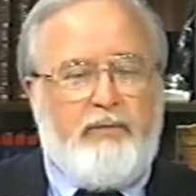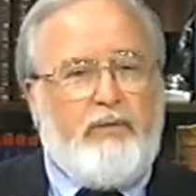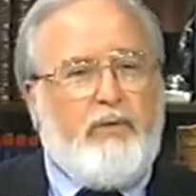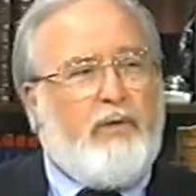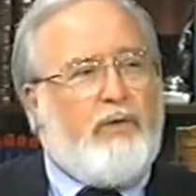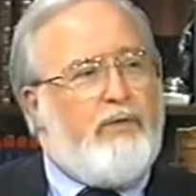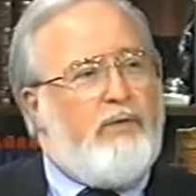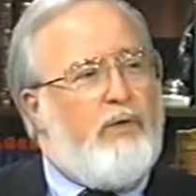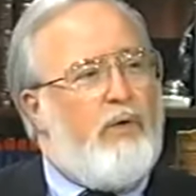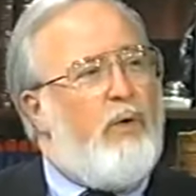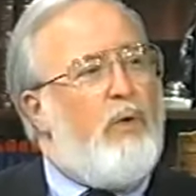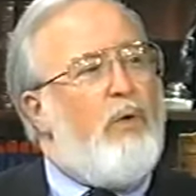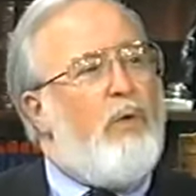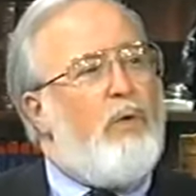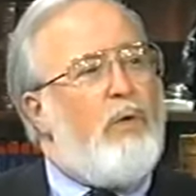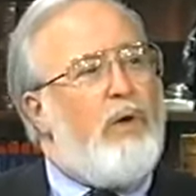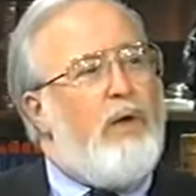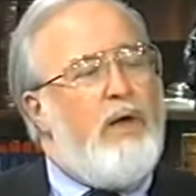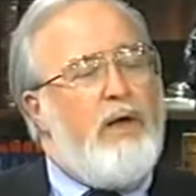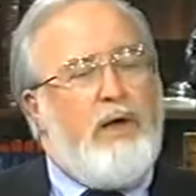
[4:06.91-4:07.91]
Of course, the
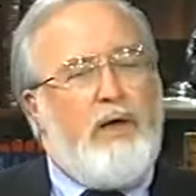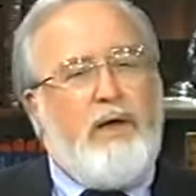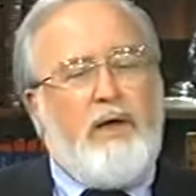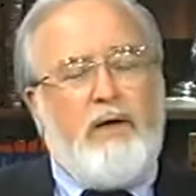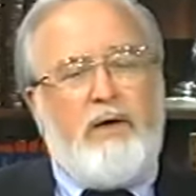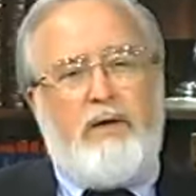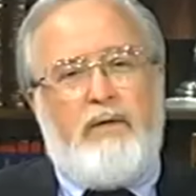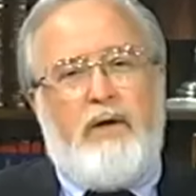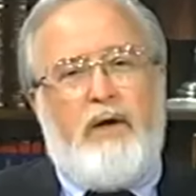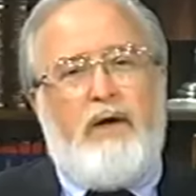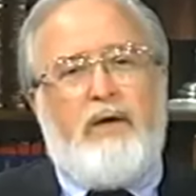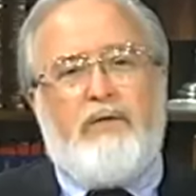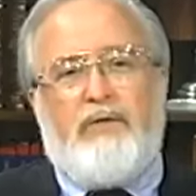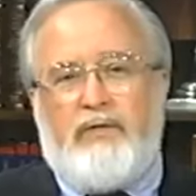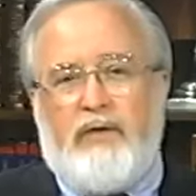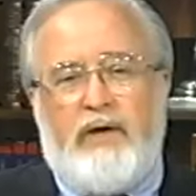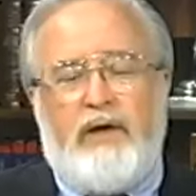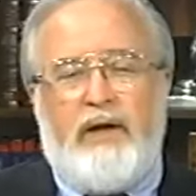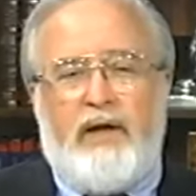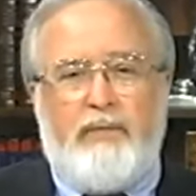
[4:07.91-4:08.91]
whole
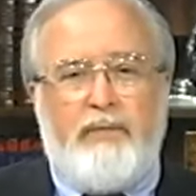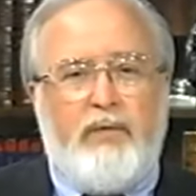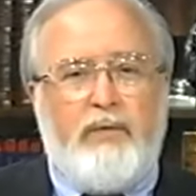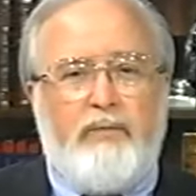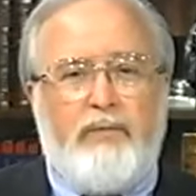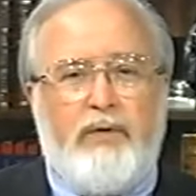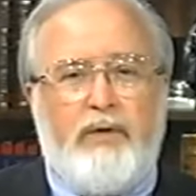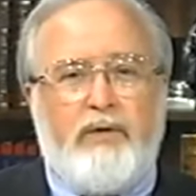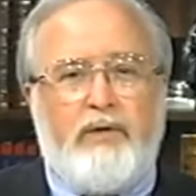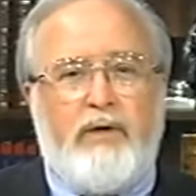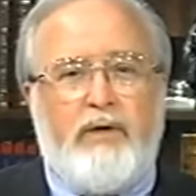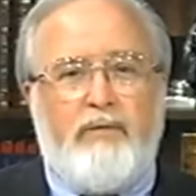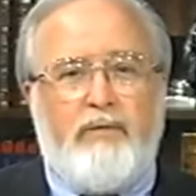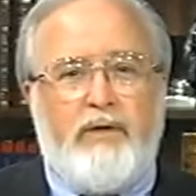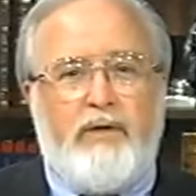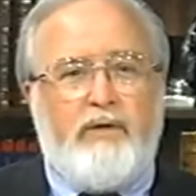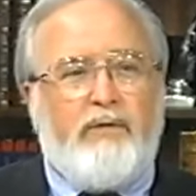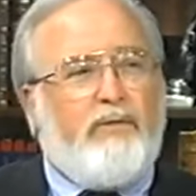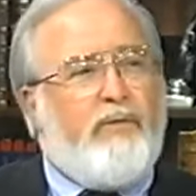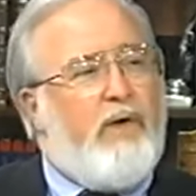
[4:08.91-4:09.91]
city had been built of
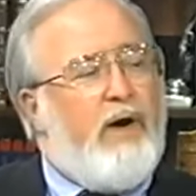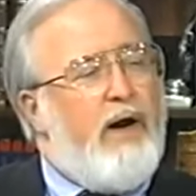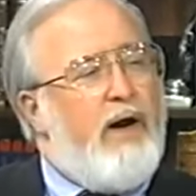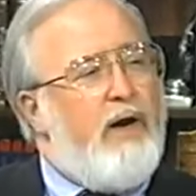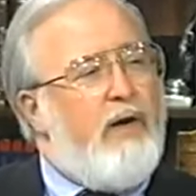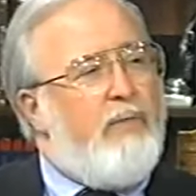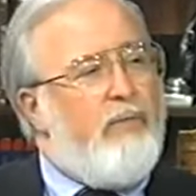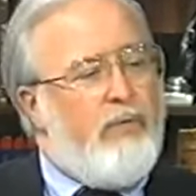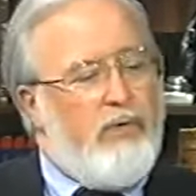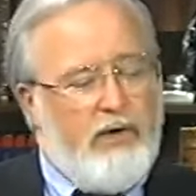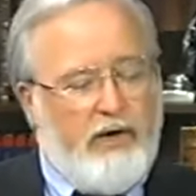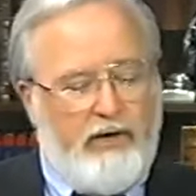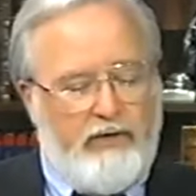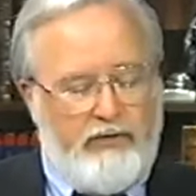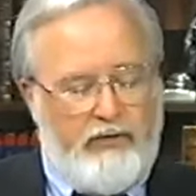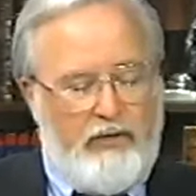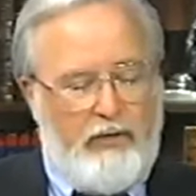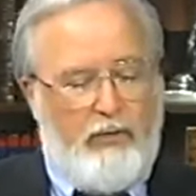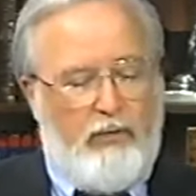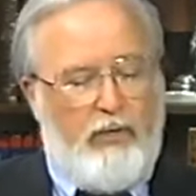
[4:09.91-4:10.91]
these fired
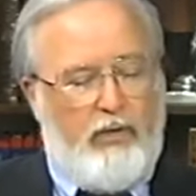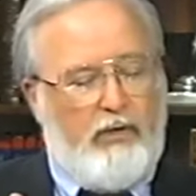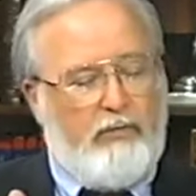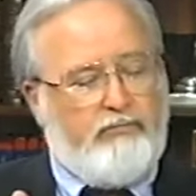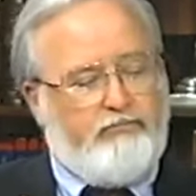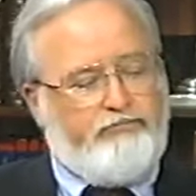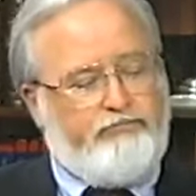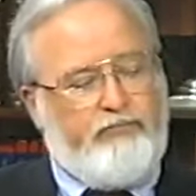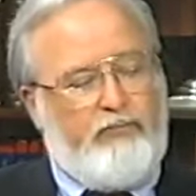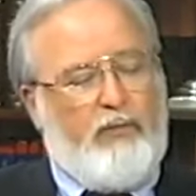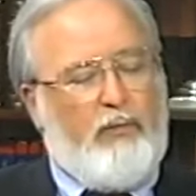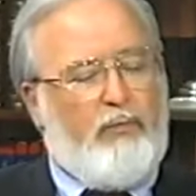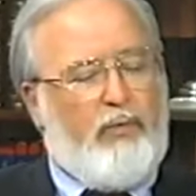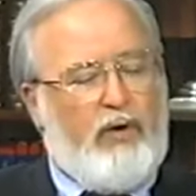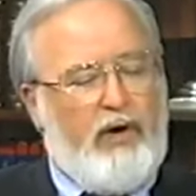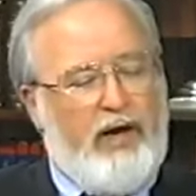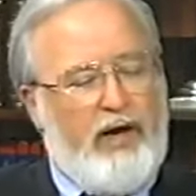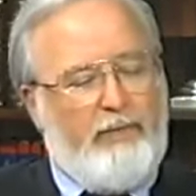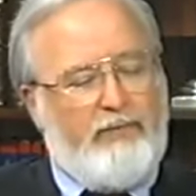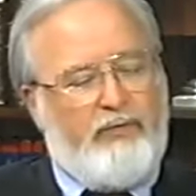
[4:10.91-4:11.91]
bricks that were
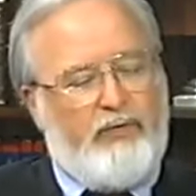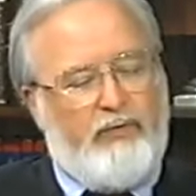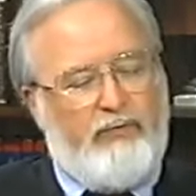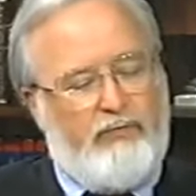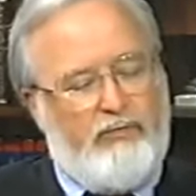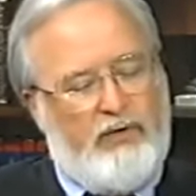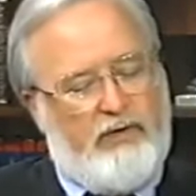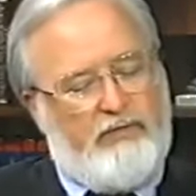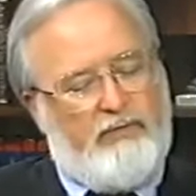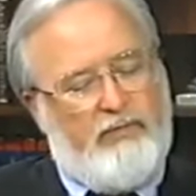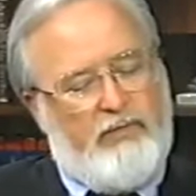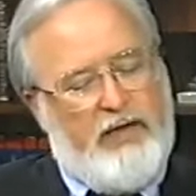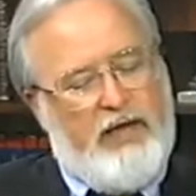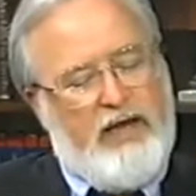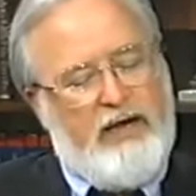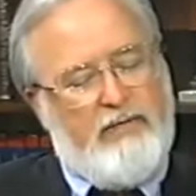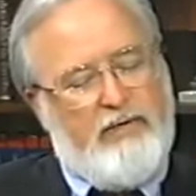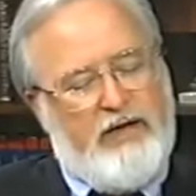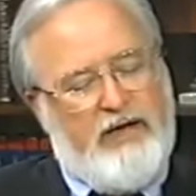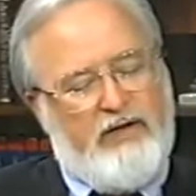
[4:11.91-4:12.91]
perhaps
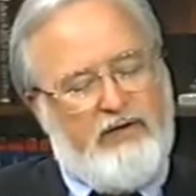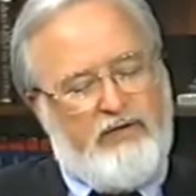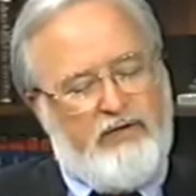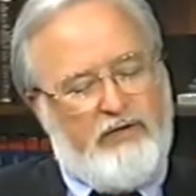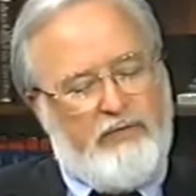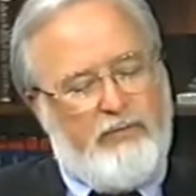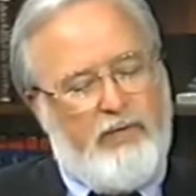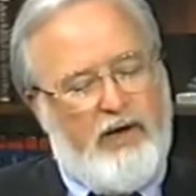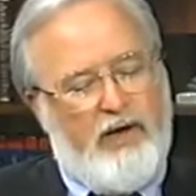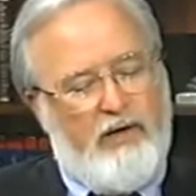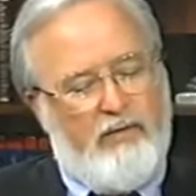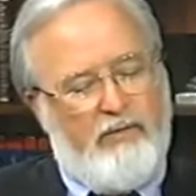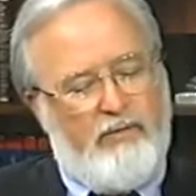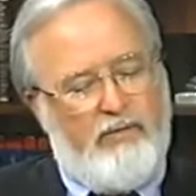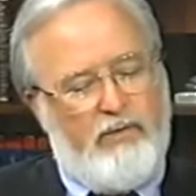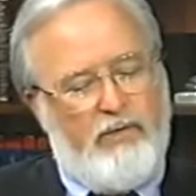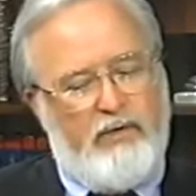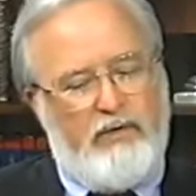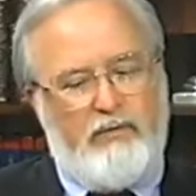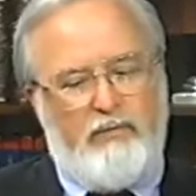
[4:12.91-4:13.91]
8 inches by a
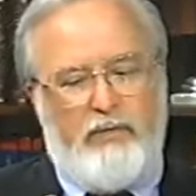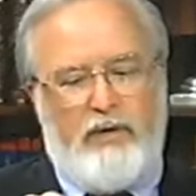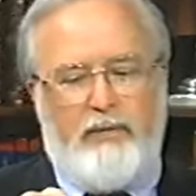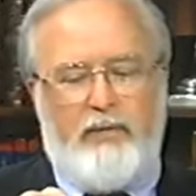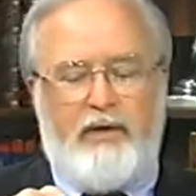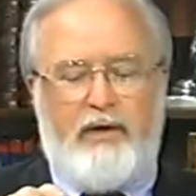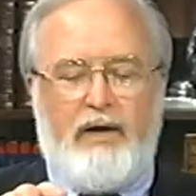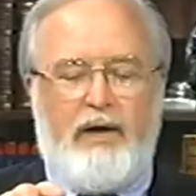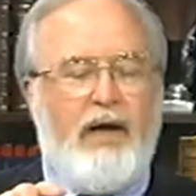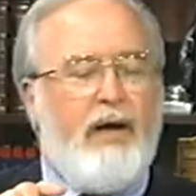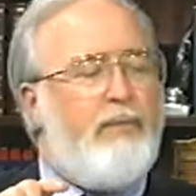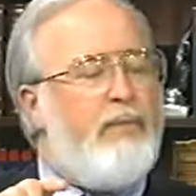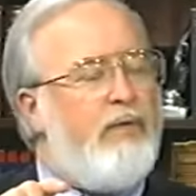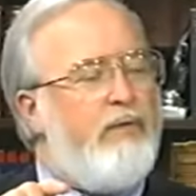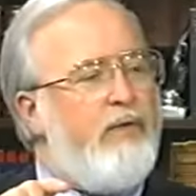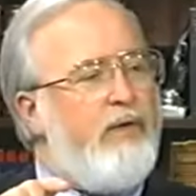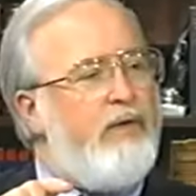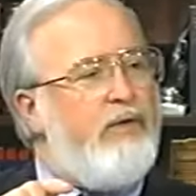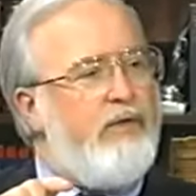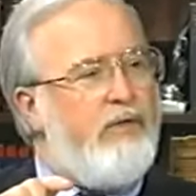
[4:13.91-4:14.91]
foot and maybe a couple
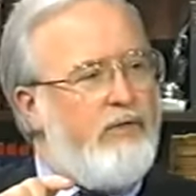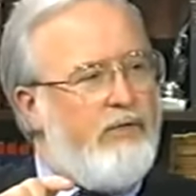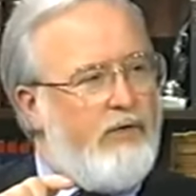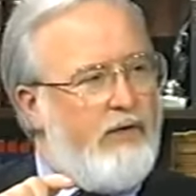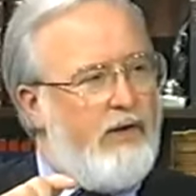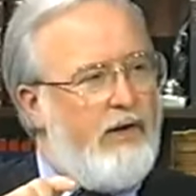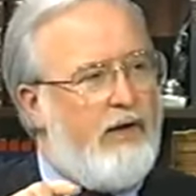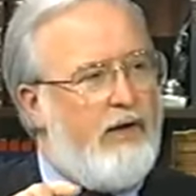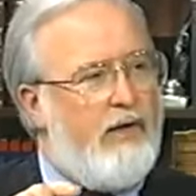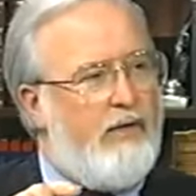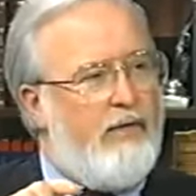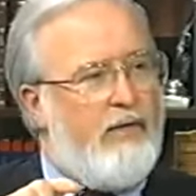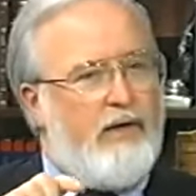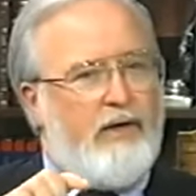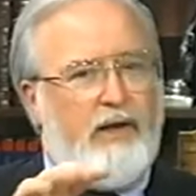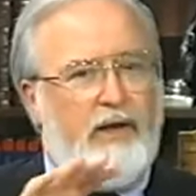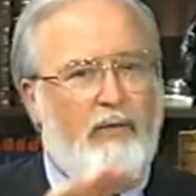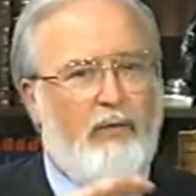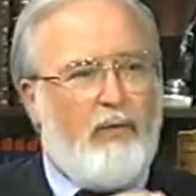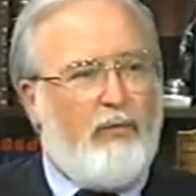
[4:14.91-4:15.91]
of inches thick, and
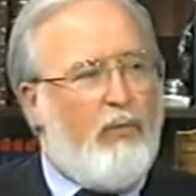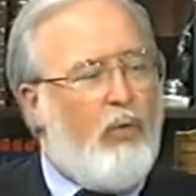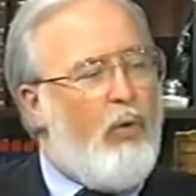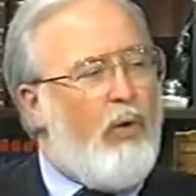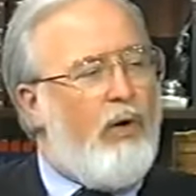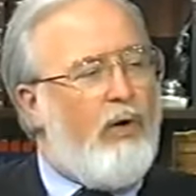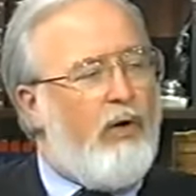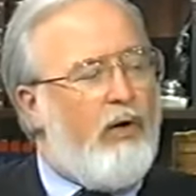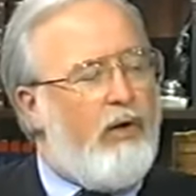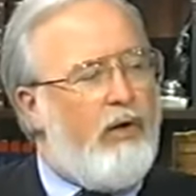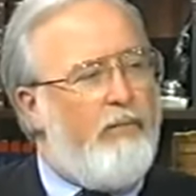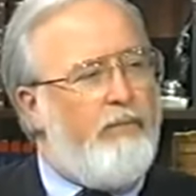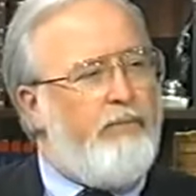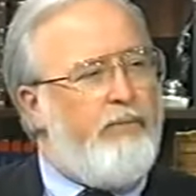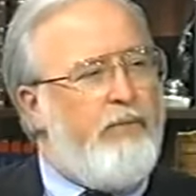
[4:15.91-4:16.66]
then they were mortared.